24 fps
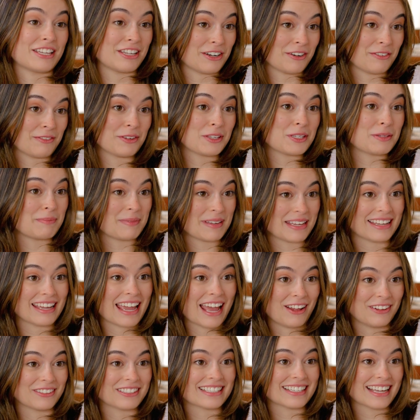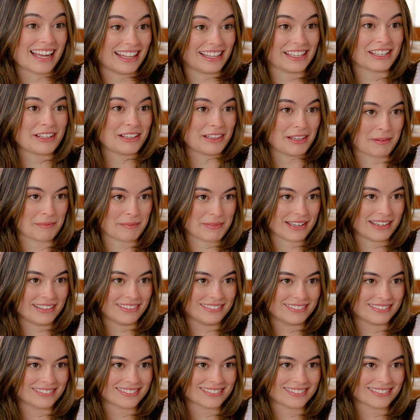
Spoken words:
interview is being held in Cali, Colombia.